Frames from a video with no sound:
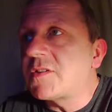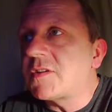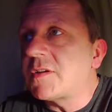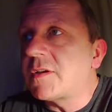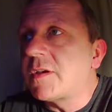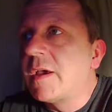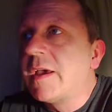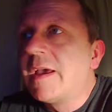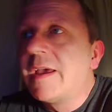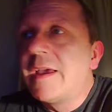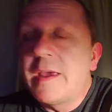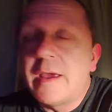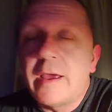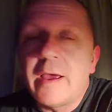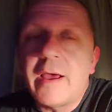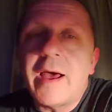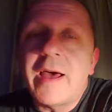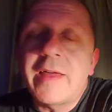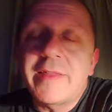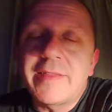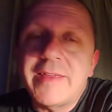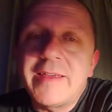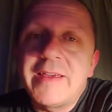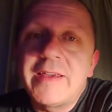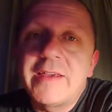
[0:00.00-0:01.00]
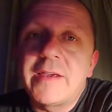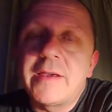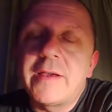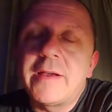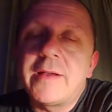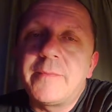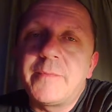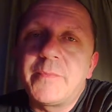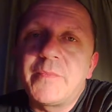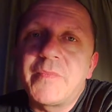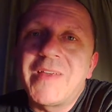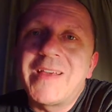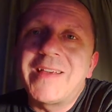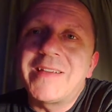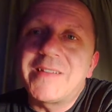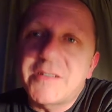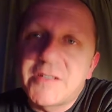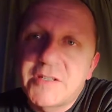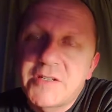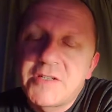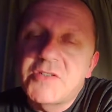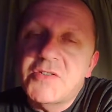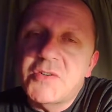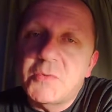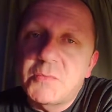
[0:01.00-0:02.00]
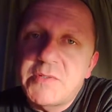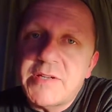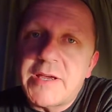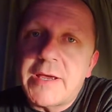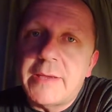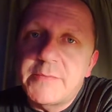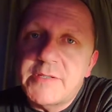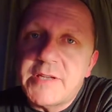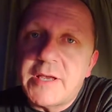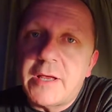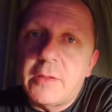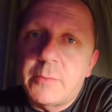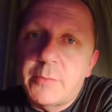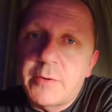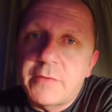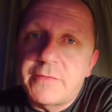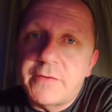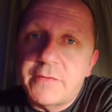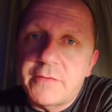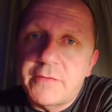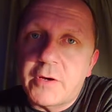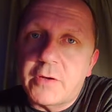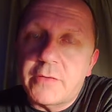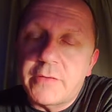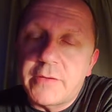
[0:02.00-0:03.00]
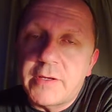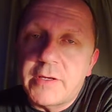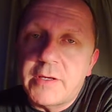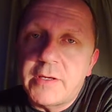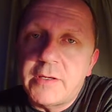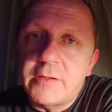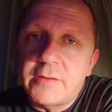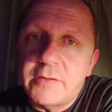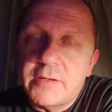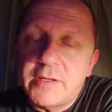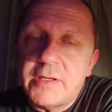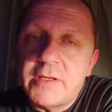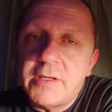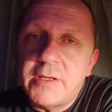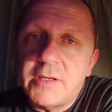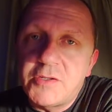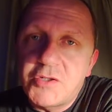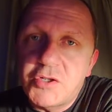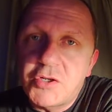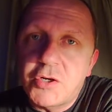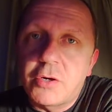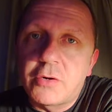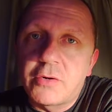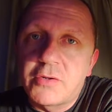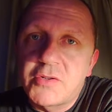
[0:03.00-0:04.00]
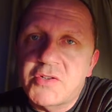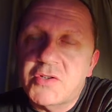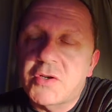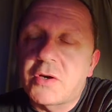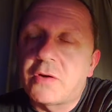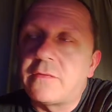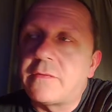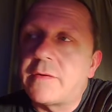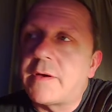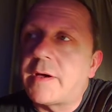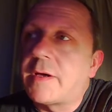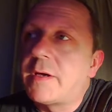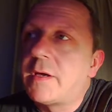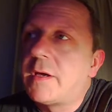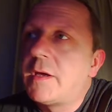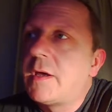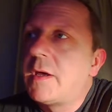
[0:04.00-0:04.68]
I think it can sometimes help if you've got the insurance cover,